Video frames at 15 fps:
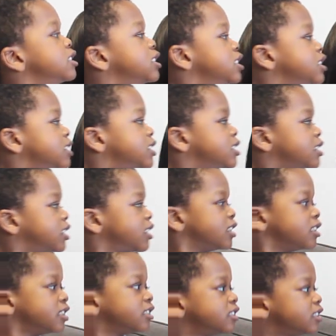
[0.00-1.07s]

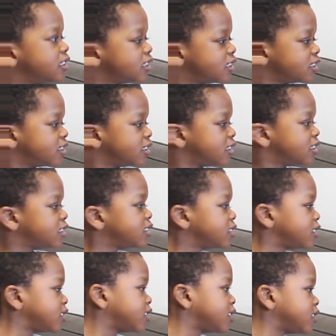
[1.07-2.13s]

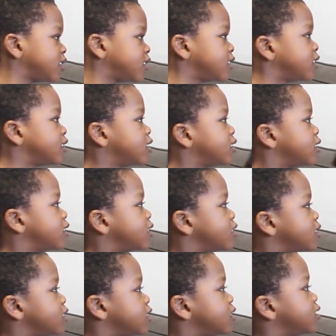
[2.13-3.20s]

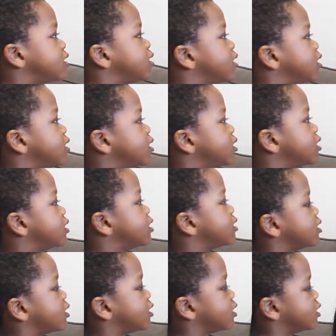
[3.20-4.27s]

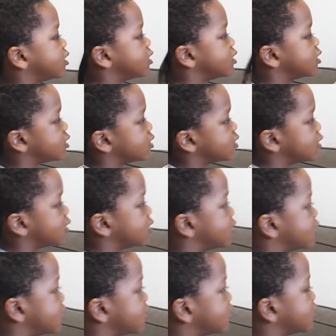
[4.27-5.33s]

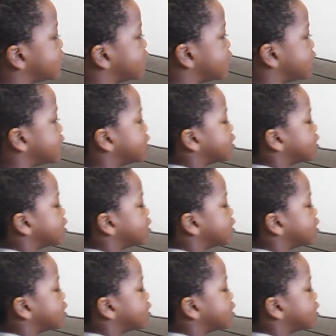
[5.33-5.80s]
No words are spoken by the person on screen.